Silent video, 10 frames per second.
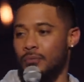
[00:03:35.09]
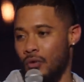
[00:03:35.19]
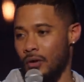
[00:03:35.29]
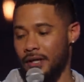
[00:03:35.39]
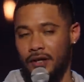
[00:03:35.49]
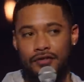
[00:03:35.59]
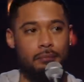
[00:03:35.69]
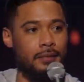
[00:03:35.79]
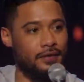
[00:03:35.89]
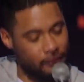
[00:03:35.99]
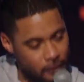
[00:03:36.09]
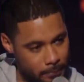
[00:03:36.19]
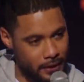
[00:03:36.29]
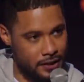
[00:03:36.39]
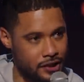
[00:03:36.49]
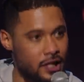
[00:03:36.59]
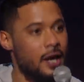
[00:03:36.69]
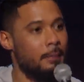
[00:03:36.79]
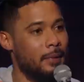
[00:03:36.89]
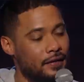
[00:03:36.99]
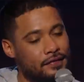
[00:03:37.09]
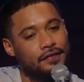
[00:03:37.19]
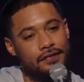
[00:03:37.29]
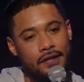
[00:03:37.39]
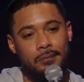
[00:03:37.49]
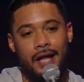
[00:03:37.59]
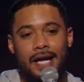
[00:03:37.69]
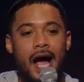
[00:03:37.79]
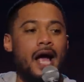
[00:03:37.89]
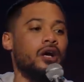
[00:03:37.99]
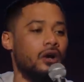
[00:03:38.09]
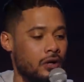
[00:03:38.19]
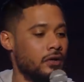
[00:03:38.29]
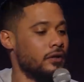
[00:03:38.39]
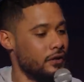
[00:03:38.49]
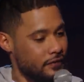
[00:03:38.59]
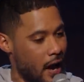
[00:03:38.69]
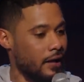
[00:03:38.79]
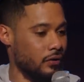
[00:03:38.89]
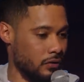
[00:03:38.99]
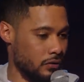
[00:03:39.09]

more because Mr. Bitch makes it seem like I earned the title.